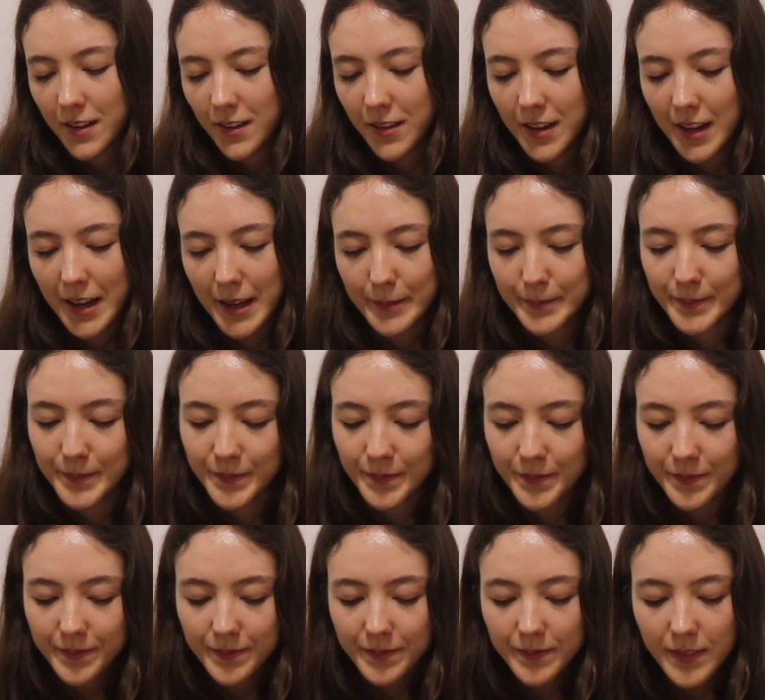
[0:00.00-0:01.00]
Okay,
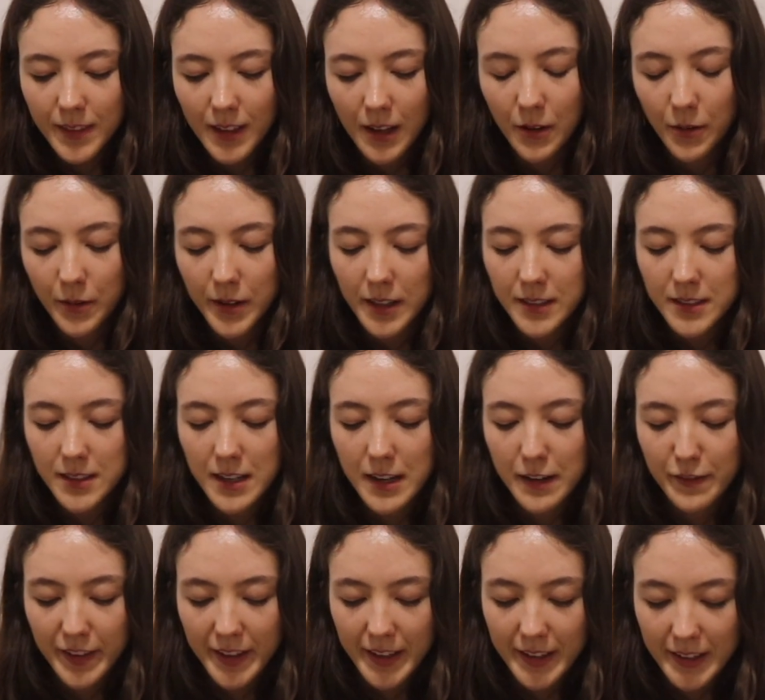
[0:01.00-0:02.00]
we also
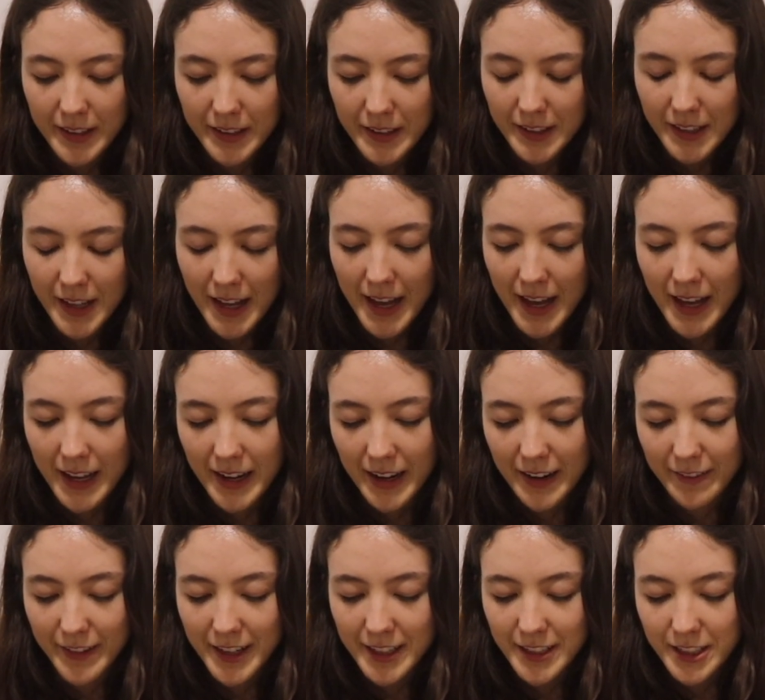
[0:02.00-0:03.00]
have heal and
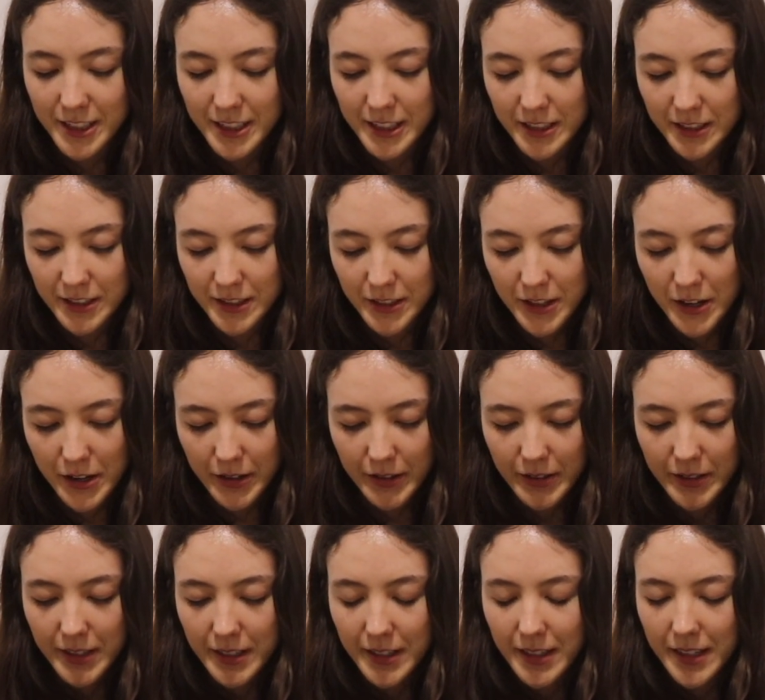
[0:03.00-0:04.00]
adventures.
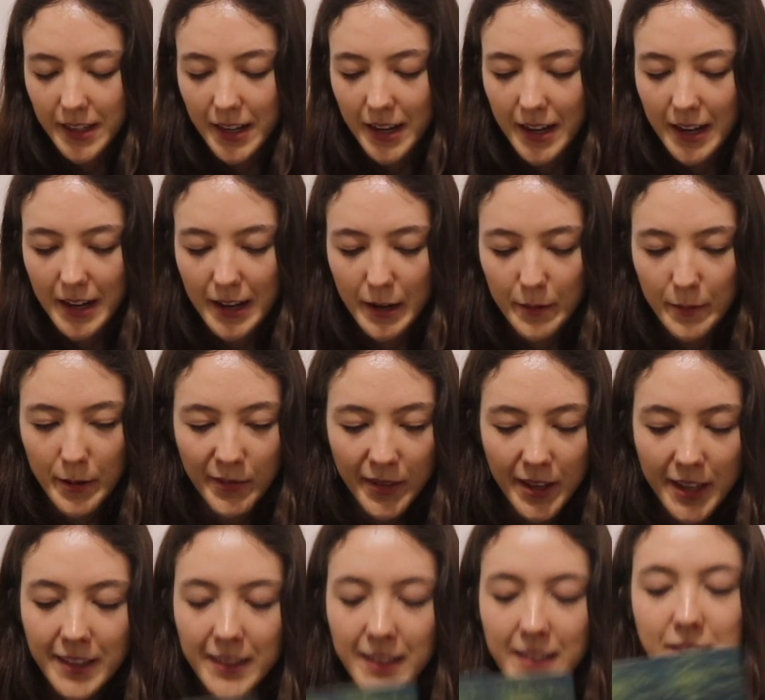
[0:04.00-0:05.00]
So um, I'm
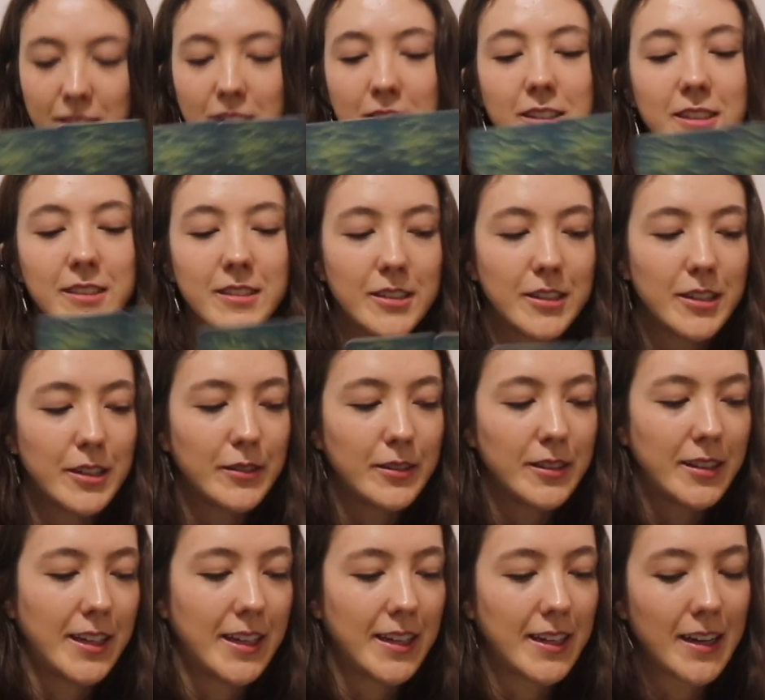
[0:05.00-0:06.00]
getting these cards are
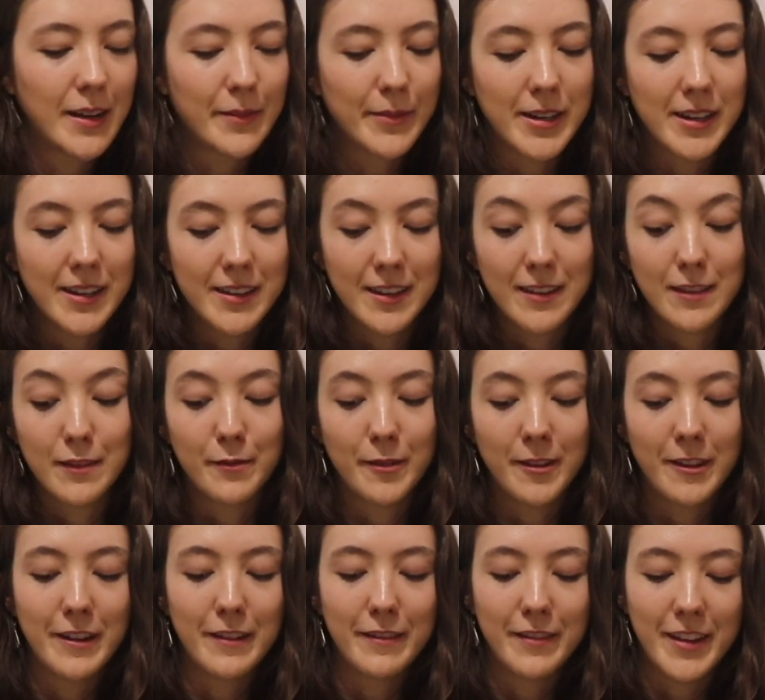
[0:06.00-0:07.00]
related. I'm going to get some
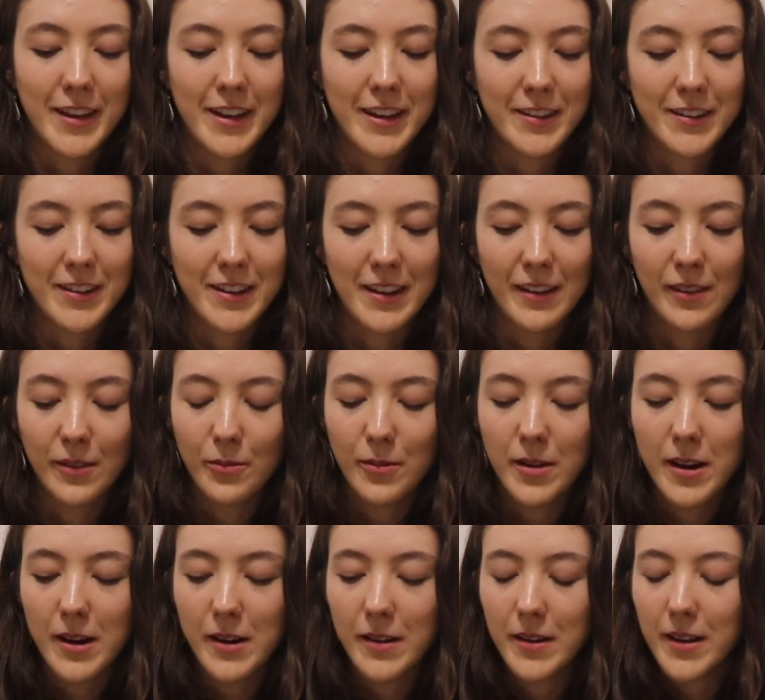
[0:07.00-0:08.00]
clarification as
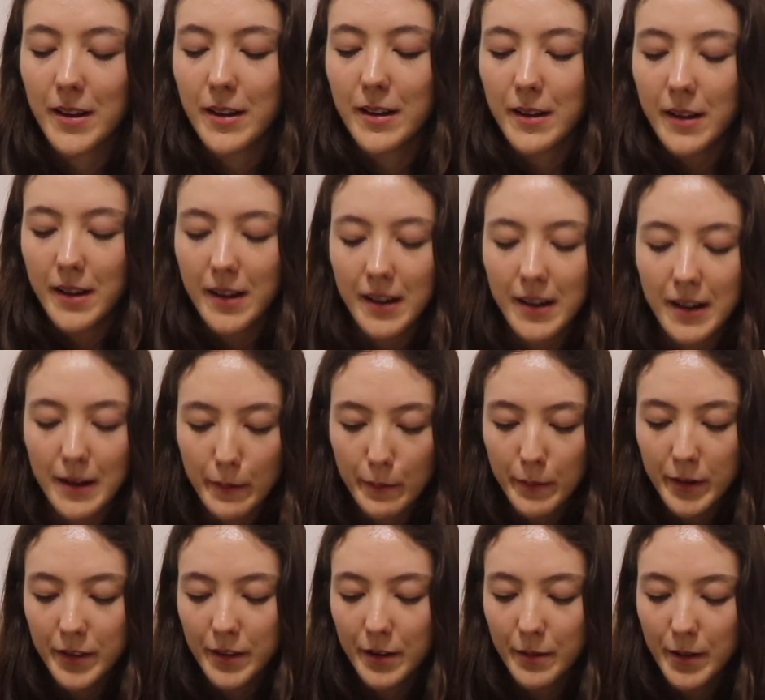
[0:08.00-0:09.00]
well. Um,
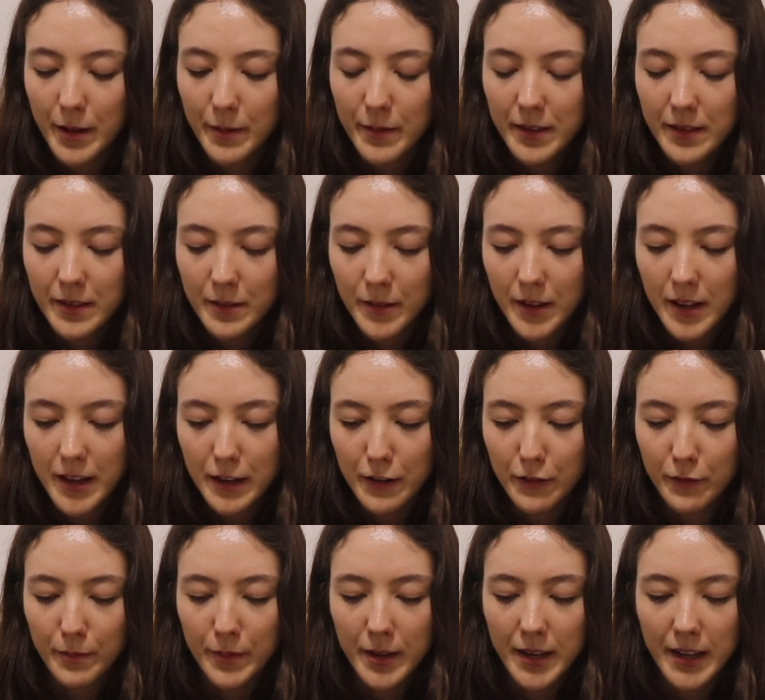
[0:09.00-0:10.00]
but there may be some kind
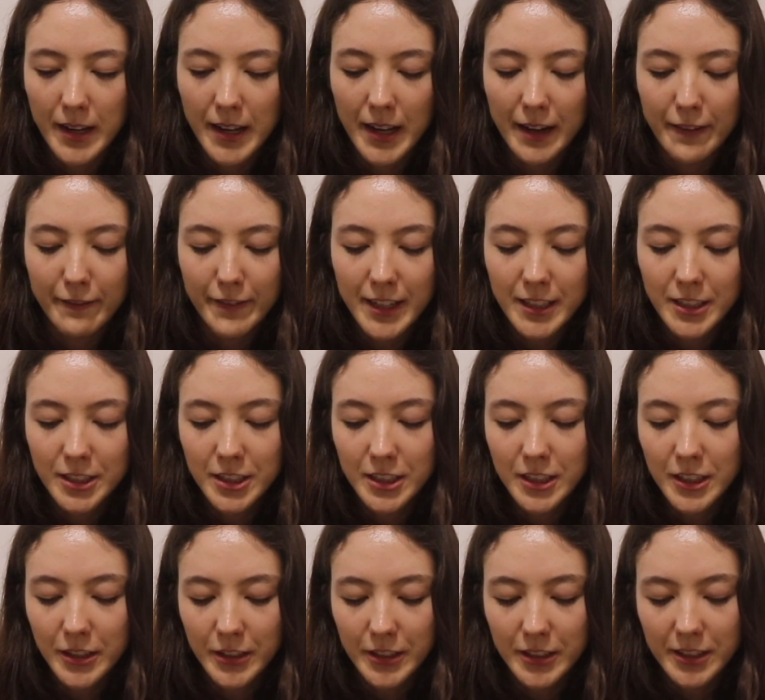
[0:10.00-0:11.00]
of mini
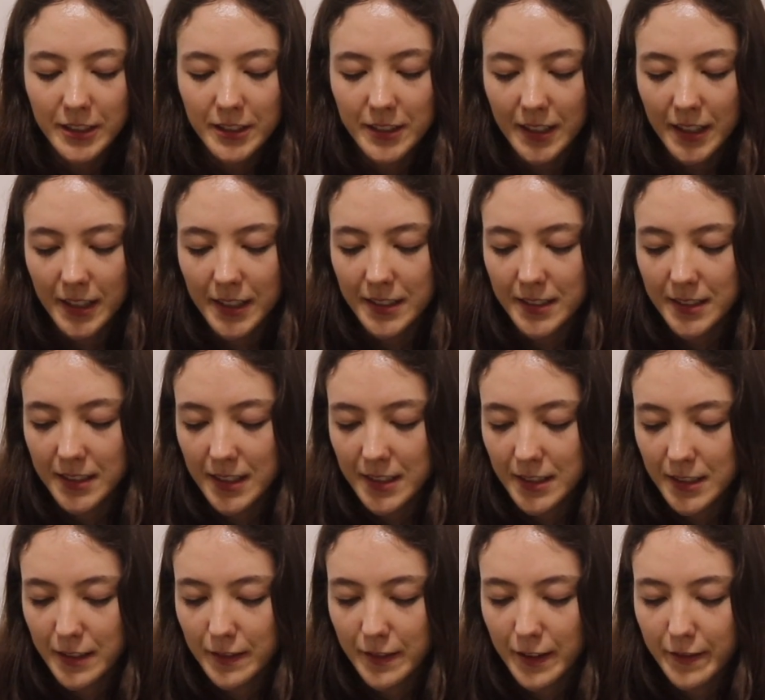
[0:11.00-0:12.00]
adventure or just like a
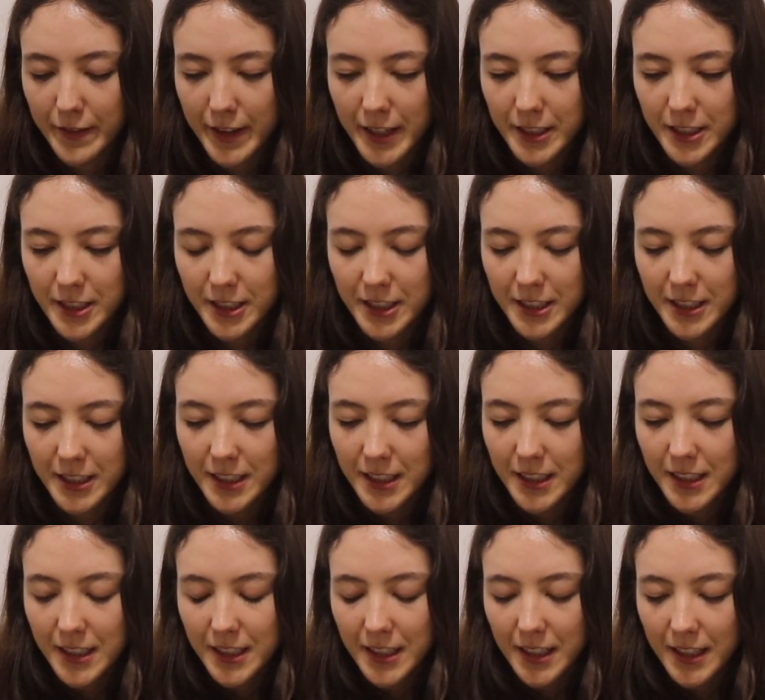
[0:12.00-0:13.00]
sense of adventure
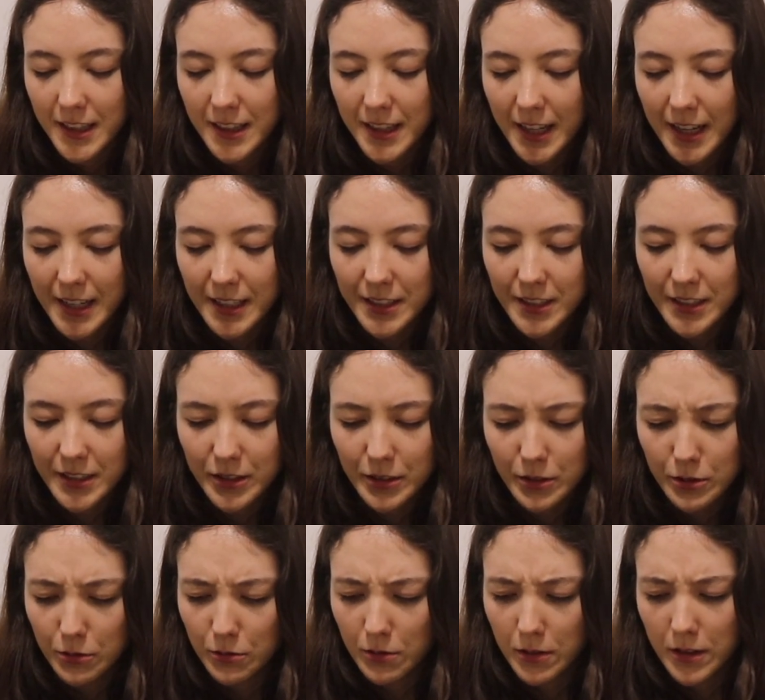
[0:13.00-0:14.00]
that
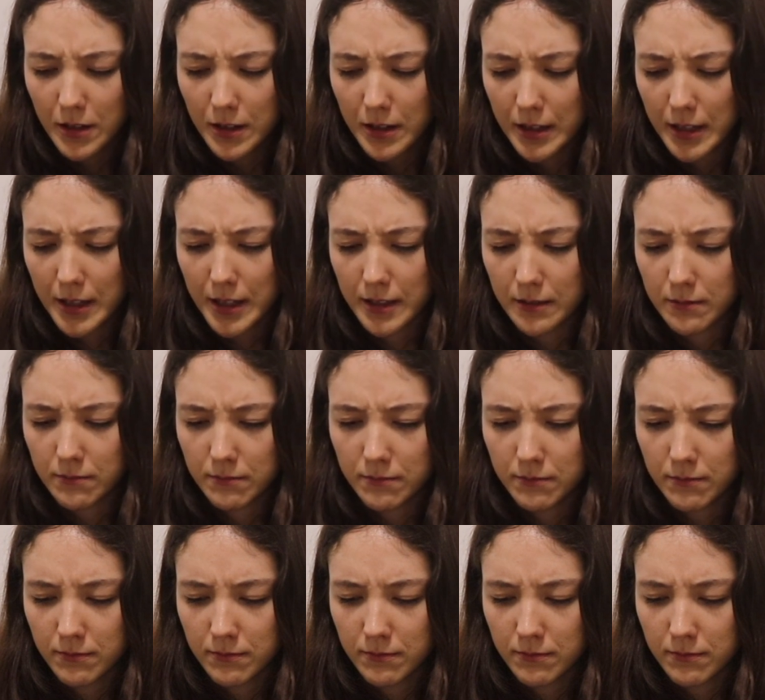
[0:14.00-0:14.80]
you are